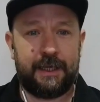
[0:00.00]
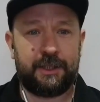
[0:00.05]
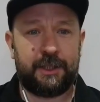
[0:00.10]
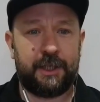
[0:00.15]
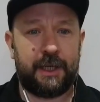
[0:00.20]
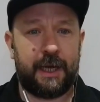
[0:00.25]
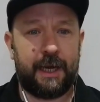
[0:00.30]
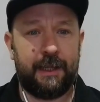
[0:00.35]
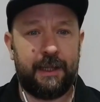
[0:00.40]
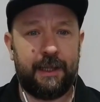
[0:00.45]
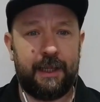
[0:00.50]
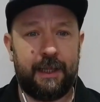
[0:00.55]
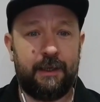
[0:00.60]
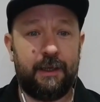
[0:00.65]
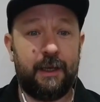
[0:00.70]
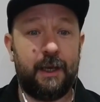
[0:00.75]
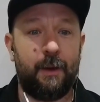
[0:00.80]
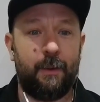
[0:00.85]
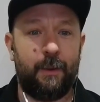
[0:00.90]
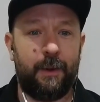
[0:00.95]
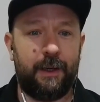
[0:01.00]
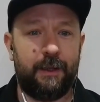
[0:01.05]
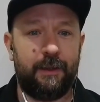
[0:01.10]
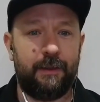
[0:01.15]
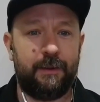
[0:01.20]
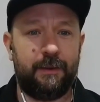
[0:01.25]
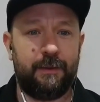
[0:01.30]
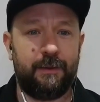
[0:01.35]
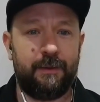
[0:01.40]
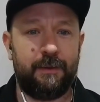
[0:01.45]
chat and then
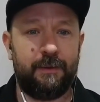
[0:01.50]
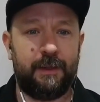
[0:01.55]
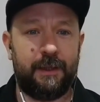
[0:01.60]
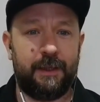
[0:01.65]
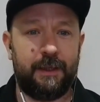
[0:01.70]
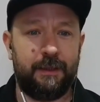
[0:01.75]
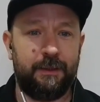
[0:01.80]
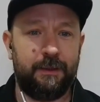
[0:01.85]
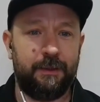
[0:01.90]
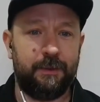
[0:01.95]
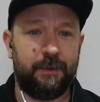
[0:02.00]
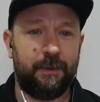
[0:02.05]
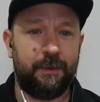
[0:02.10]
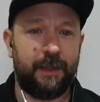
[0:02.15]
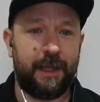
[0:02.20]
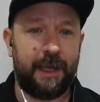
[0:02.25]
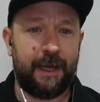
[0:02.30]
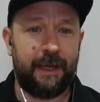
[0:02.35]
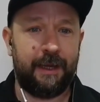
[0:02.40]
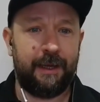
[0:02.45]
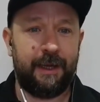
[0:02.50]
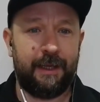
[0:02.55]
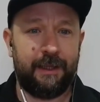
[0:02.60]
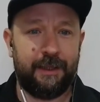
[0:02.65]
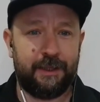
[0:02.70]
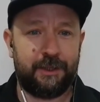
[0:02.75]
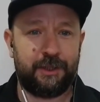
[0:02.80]
knowing that you're there in the